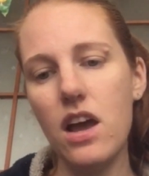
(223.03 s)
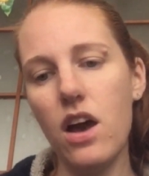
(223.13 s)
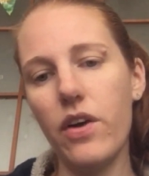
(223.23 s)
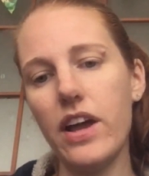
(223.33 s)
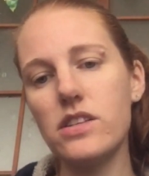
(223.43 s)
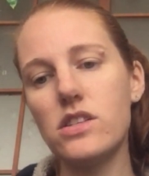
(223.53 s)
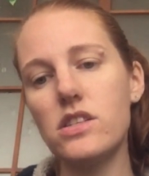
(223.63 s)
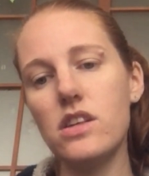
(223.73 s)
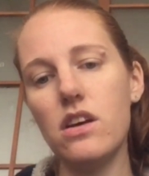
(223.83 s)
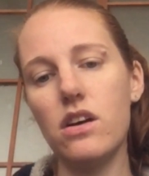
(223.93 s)
Okay,
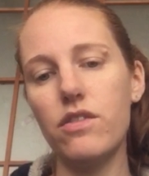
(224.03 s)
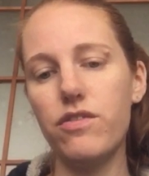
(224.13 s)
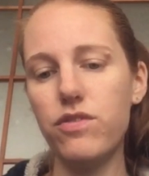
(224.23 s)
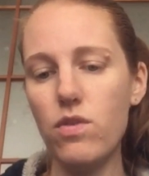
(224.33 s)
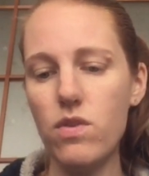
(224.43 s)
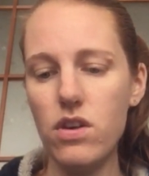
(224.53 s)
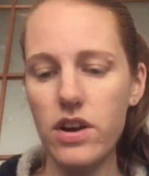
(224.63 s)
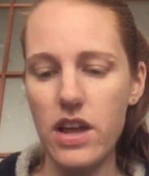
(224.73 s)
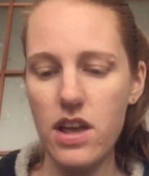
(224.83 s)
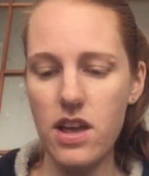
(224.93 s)
so
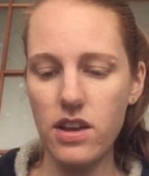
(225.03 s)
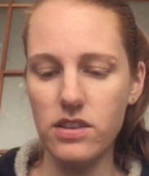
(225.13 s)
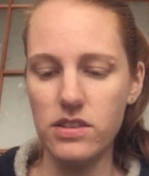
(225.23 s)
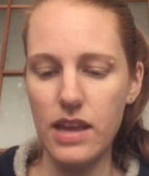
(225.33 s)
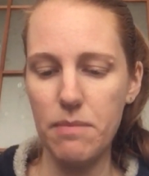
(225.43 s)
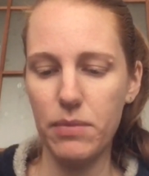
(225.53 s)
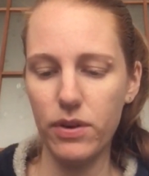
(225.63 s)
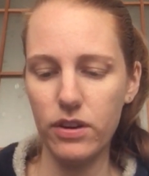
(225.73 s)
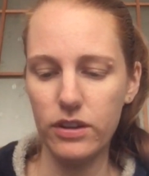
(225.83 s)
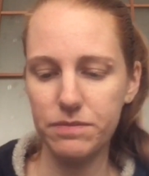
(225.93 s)
for
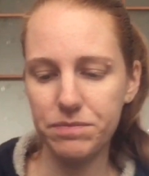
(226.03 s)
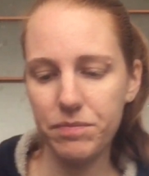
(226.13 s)
example,